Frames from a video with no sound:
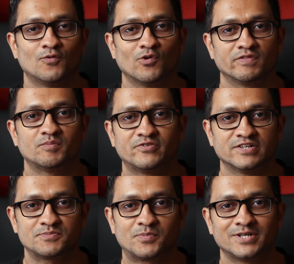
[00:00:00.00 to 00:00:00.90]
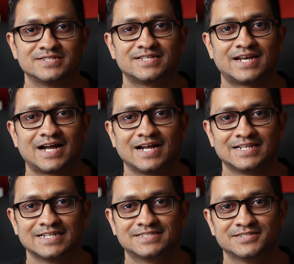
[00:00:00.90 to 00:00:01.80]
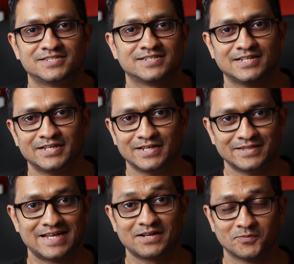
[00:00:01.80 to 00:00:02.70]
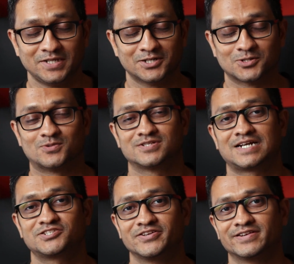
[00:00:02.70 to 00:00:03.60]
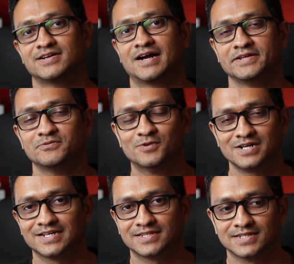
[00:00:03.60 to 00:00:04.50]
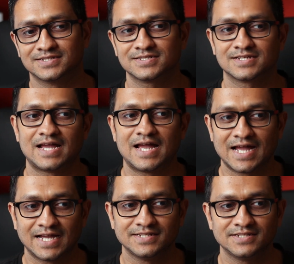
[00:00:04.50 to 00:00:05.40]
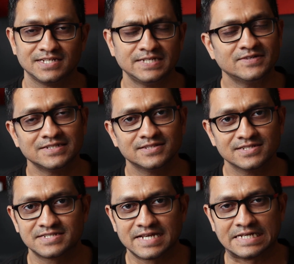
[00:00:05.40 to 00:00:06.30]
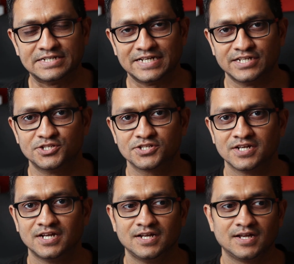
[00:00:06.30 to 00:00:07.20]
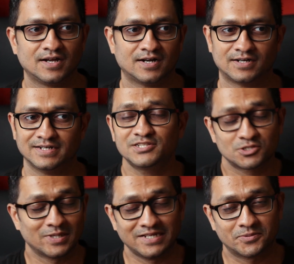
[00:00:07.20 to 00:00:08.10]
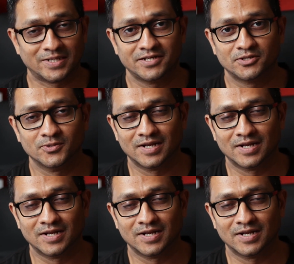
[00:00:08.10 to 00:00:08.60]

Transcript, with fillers: One of the first points that I highlighted in that video was actually regarding work ethics. And even in this day and age, uh, it's twenty twenty-two